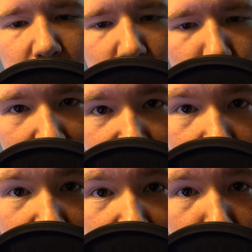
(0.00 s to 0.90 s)
write
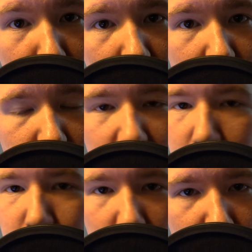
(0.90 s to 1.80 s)
something small. Write
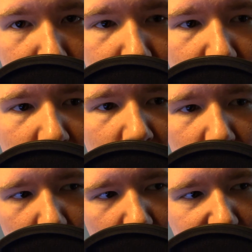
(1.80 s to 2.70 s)
a poem,
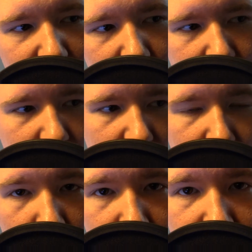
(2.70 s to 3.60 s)
write a
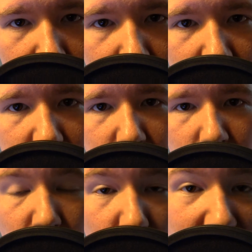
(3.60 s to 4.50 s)
short story,
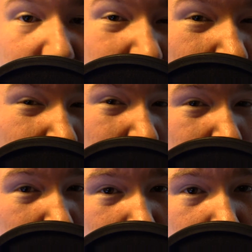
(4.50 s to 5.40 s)
whatever you think
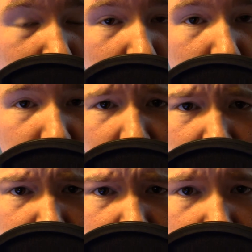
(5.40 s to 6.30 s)
you can do.
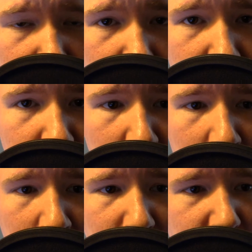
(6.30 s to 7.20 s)
Flash fiction,
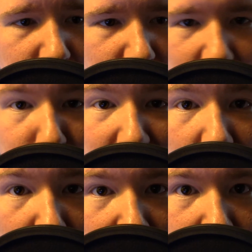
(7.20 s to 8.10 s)
like a
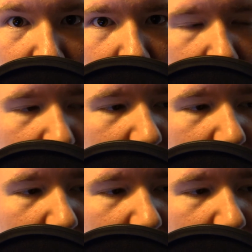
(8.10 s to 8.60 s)
paragraph long.